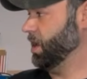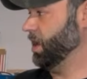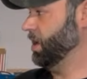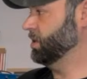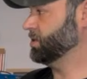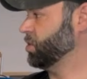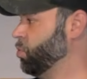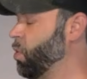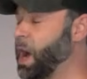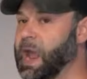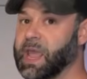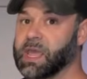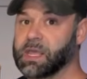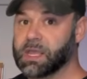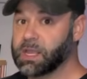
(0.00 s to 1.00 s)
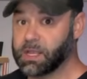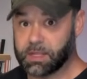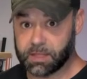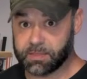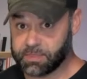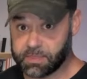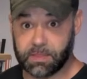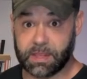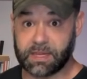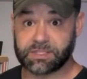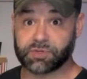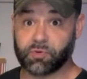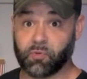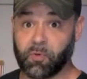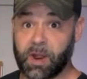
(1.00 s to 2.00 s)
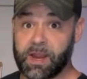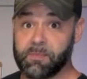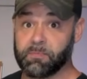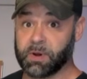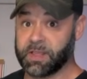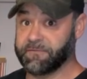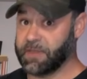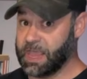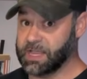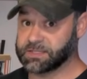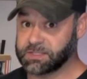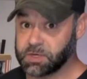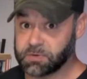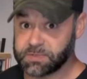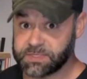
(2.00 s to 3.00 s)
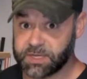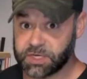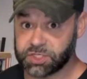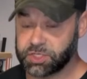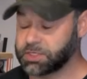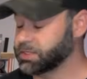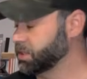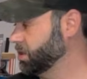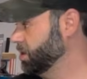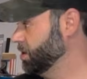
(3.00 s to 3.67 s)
It's quiet. That's great, but if it has no suction,